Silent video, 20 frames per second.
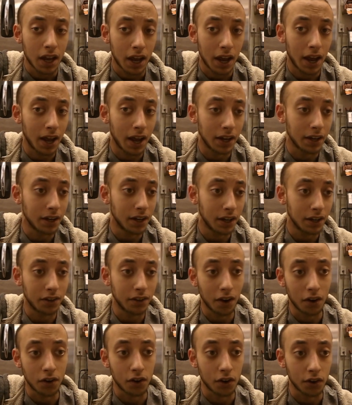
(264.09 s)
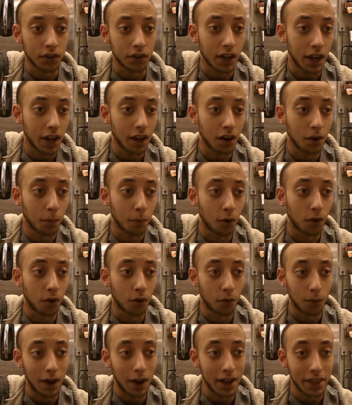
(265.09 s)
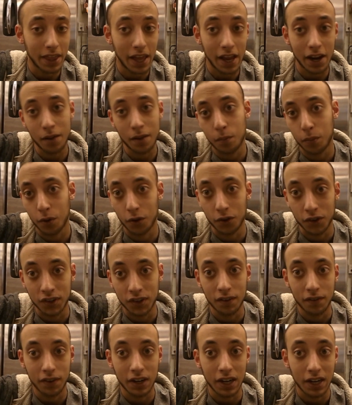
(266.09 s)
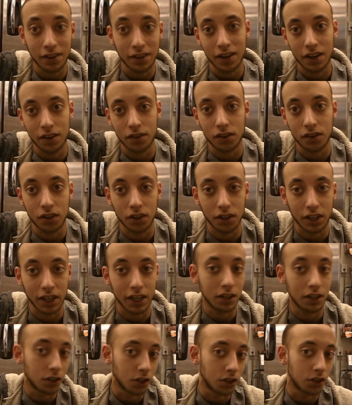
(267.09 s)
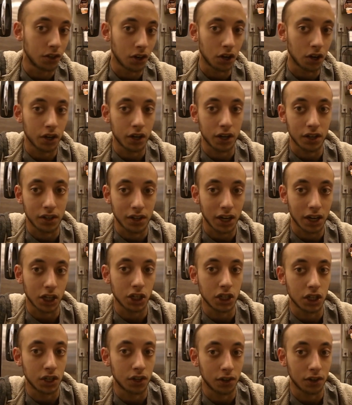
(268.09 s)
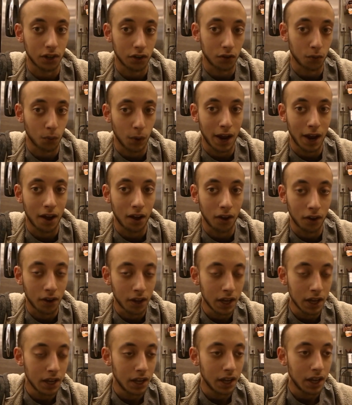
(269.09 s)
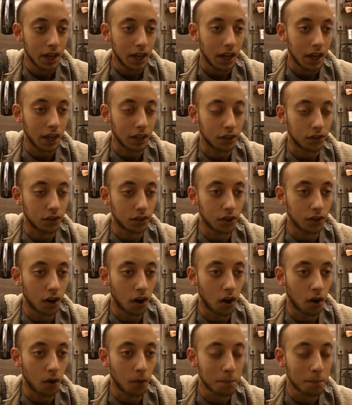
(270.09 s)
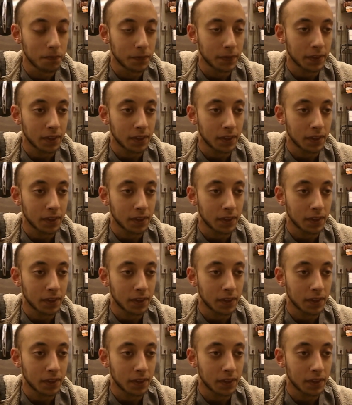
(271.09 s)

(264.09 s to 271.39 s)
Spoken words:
And it's understandable why that impulsivity tends to lead to certain addictions as well. And so,